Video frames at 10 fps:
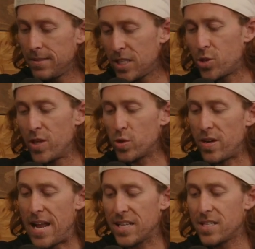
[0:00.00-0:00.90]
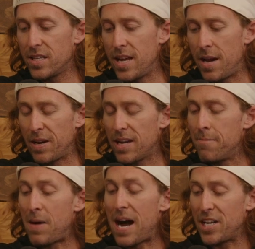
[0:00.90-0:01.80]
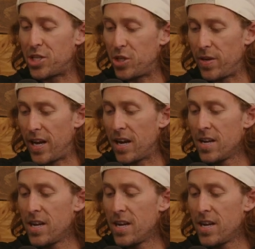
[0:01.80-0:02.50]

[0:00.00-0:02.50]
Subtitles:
Let's do this one next, and I'm going to combine 2 here.